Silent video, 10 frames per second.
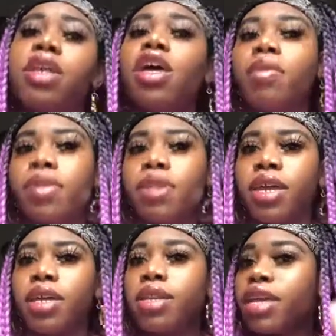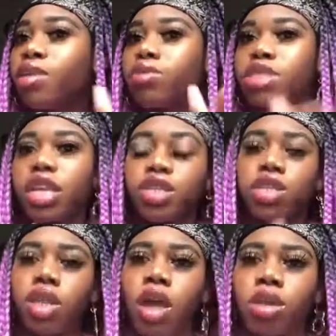but then they don't change the
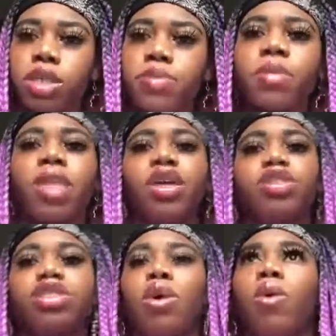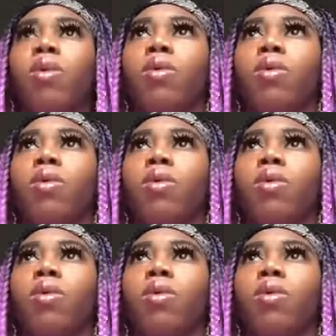locks. So,